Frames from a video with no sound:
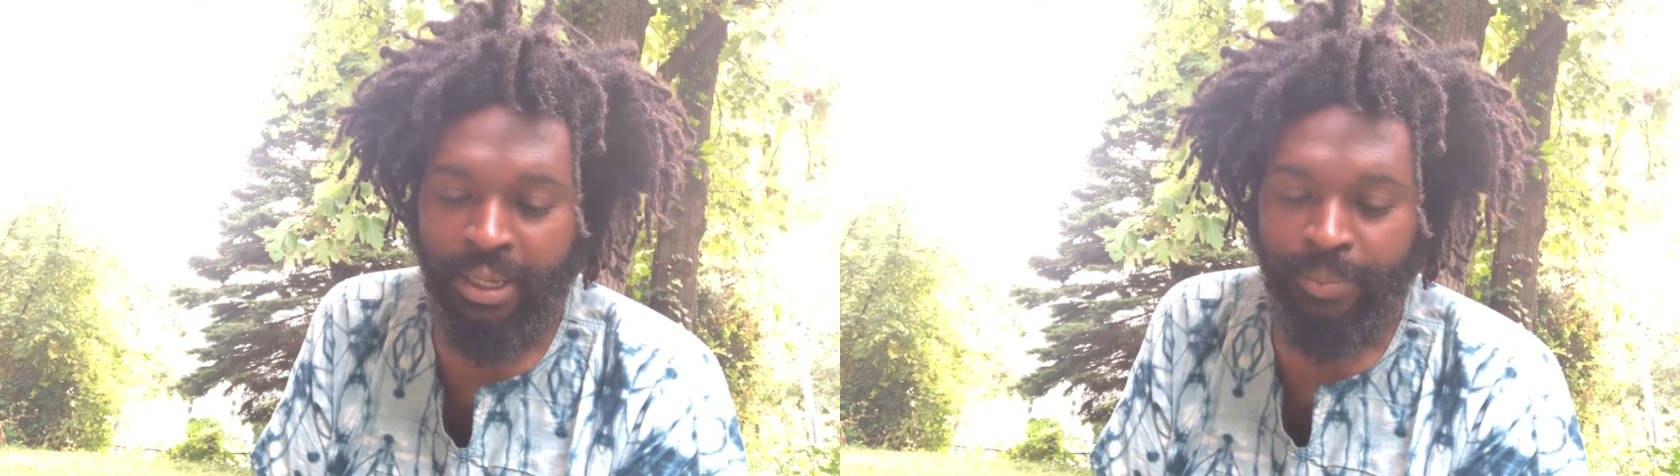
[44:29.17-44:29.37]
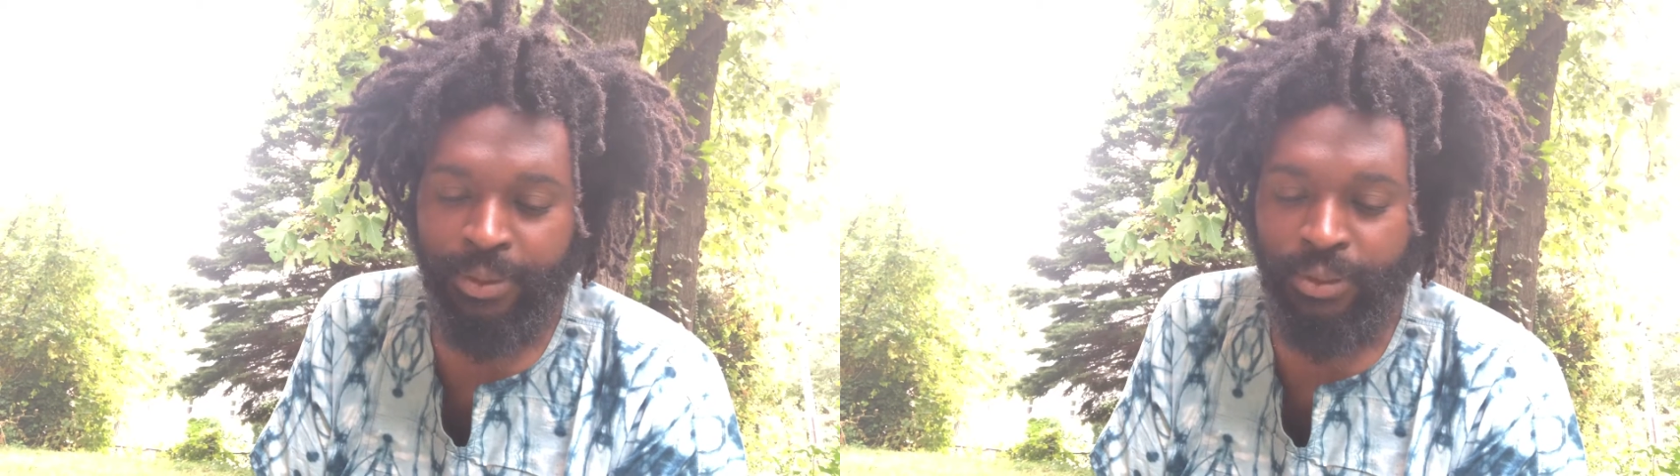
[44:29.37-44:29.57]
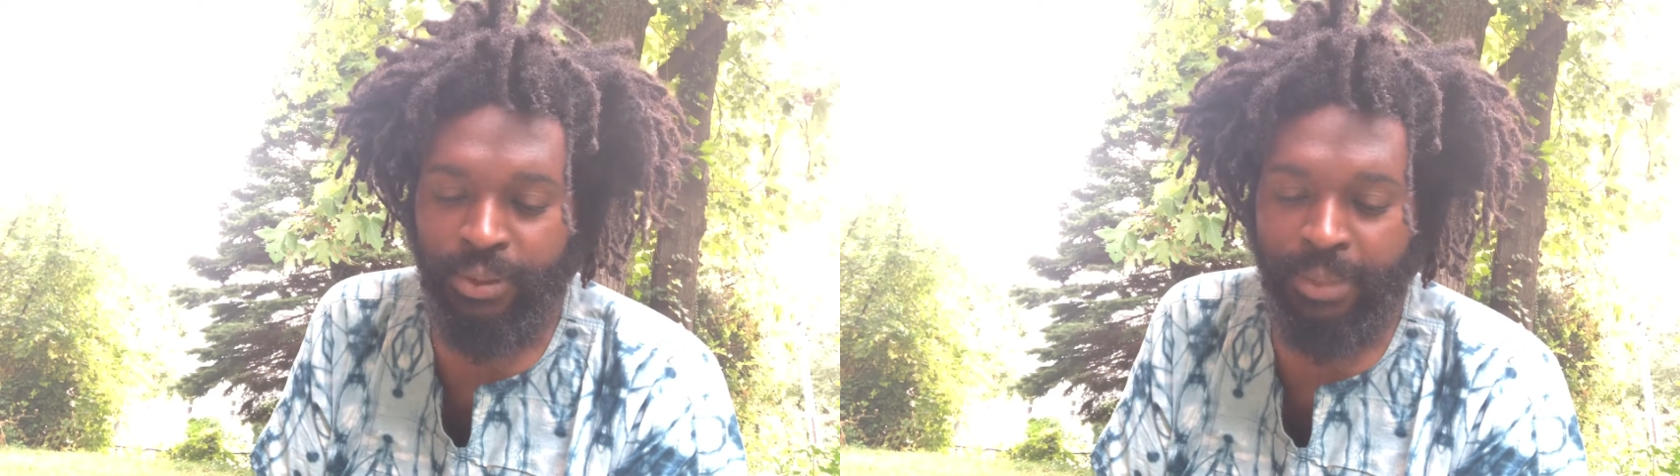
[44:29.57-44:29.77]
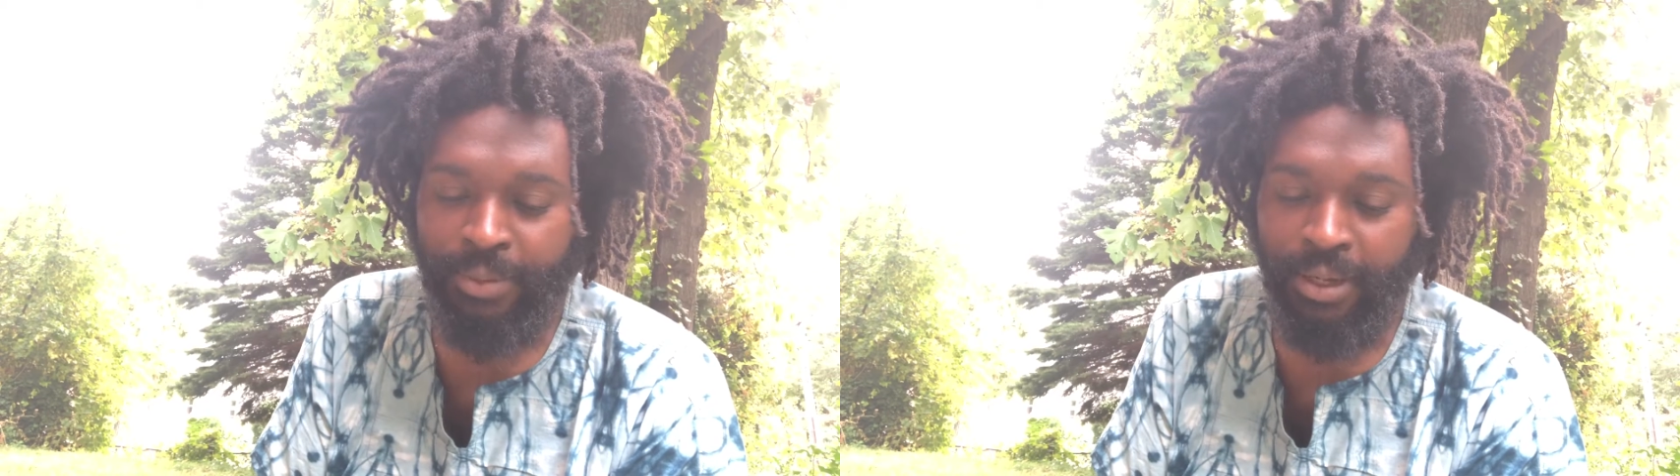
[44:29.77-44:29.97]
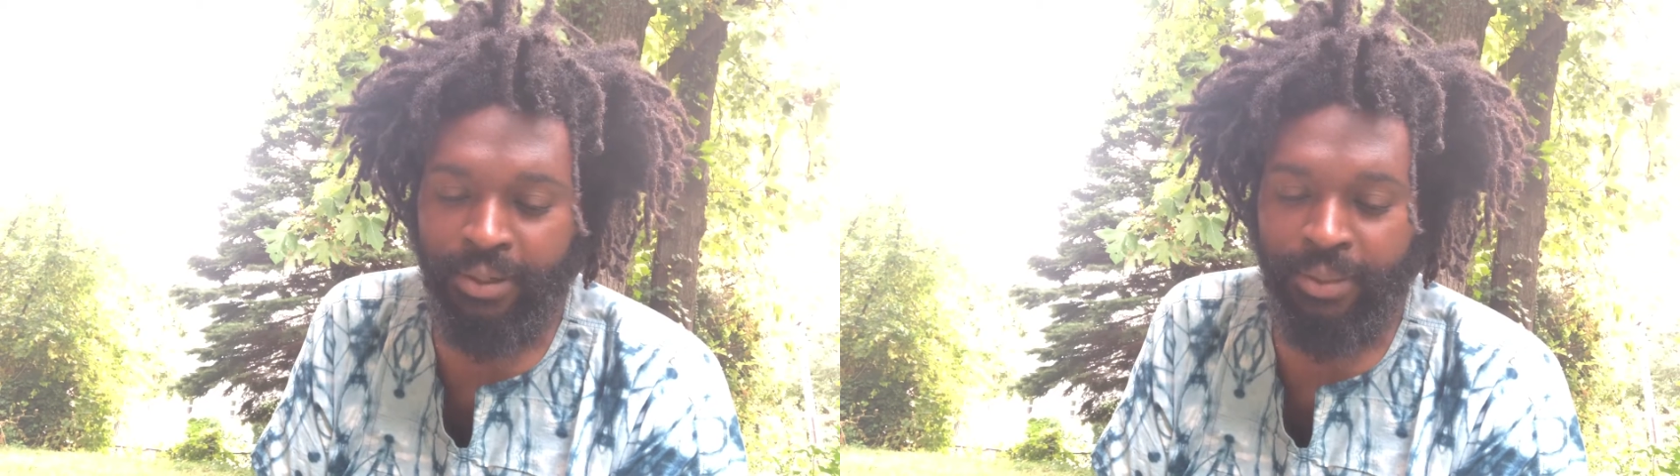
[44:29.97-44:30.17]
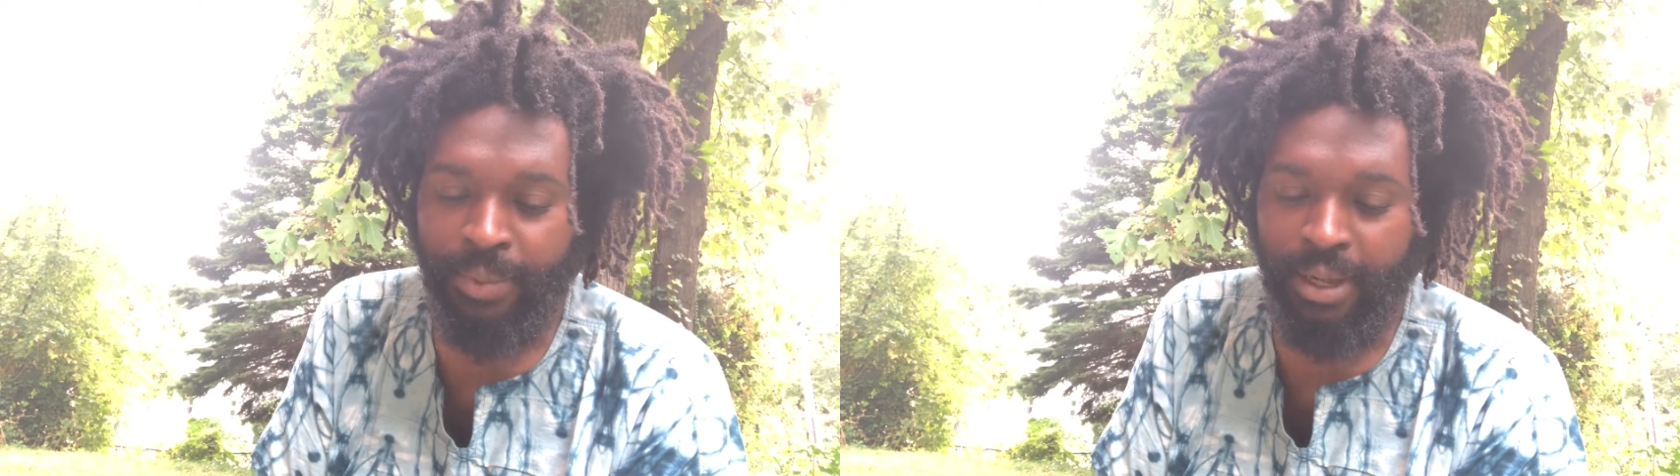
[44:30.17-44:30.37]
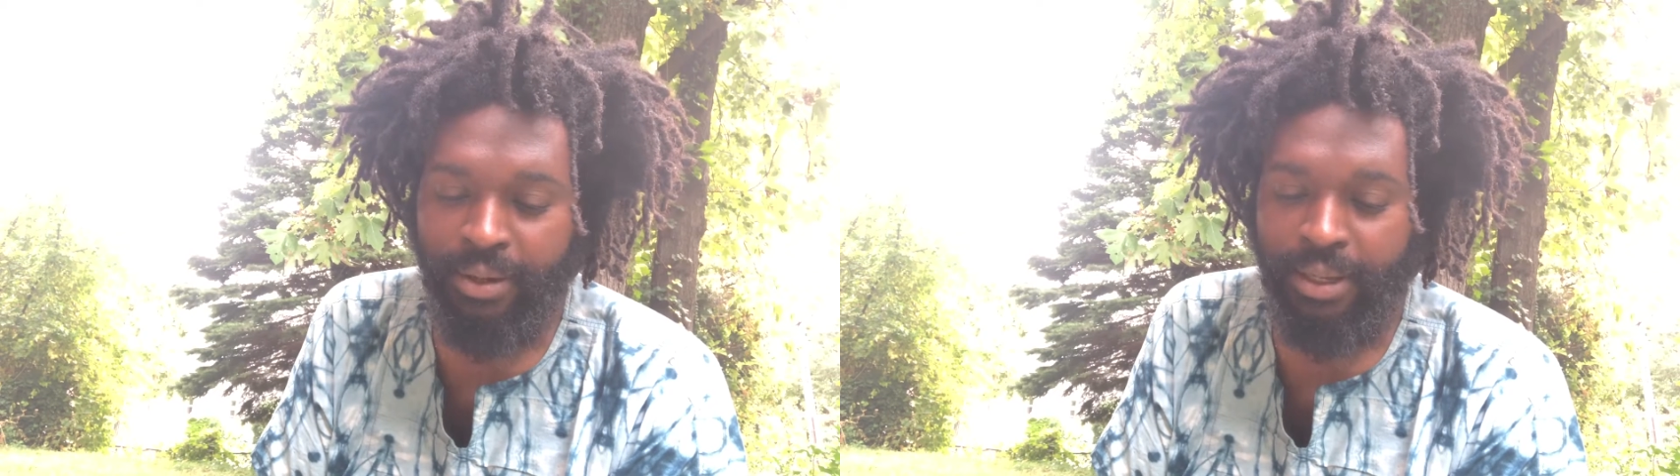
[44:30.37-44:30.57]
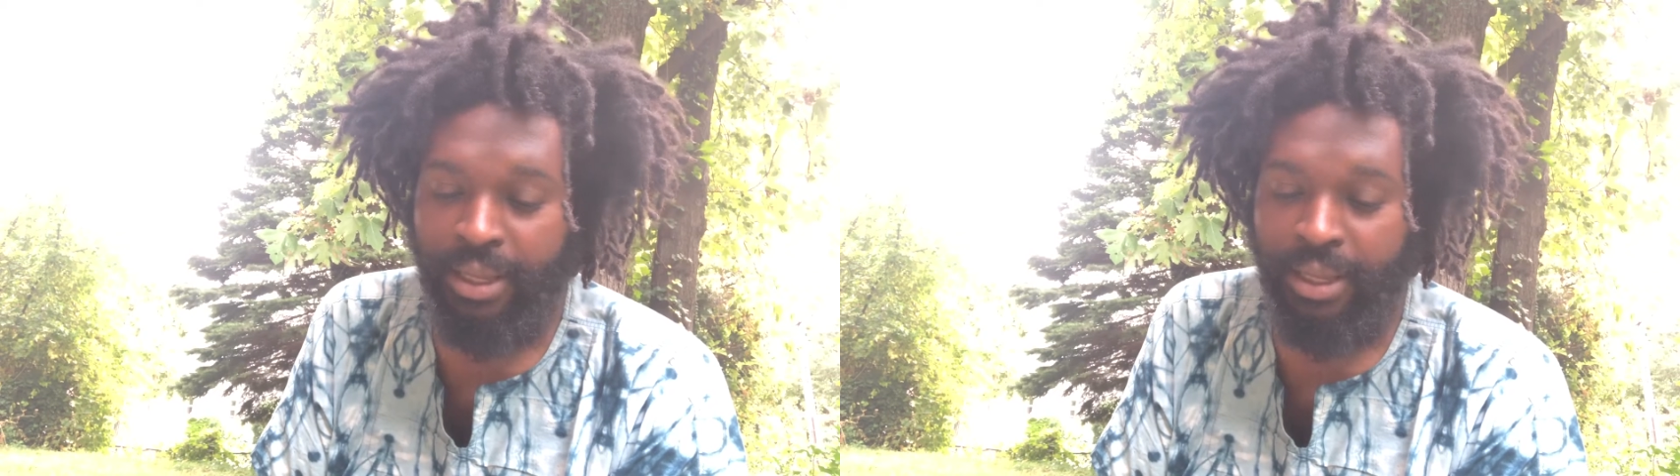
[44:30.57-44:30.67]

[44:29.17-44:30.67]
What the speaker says: but you keep talking about